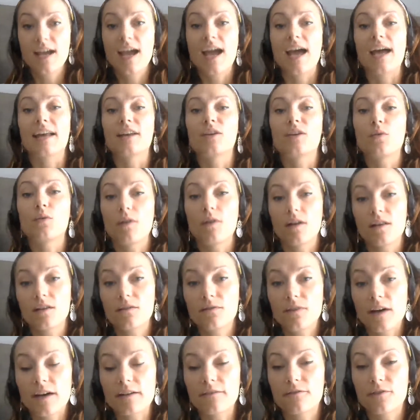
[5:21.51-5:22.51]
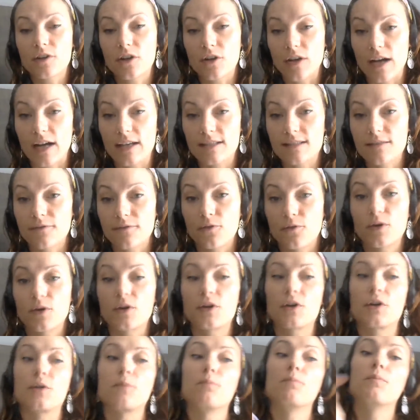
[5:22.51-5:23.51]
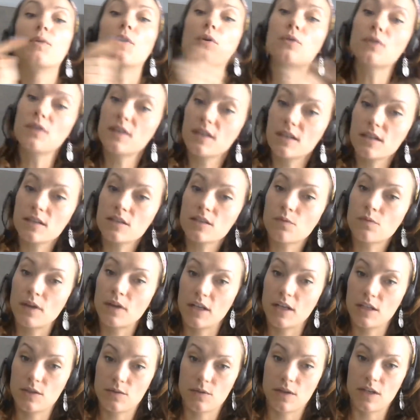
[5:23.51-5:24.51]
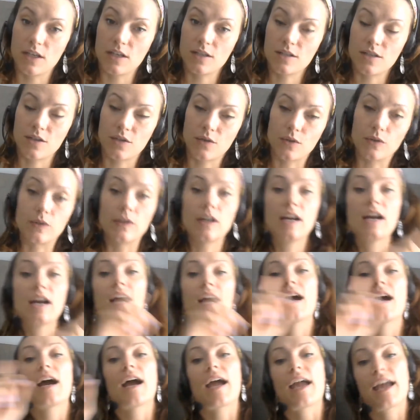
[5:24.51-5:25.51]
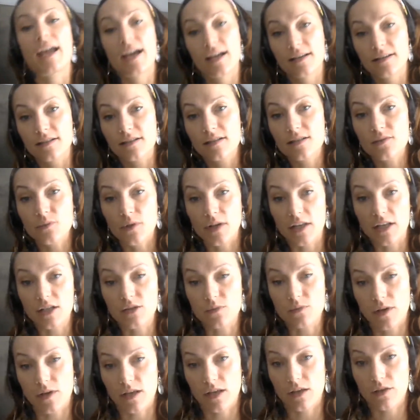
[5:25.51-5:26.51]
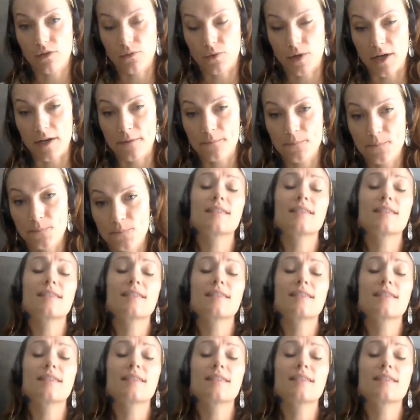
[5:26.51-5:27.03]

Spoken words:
and qualify for grants for her both in 2022 and in 2023.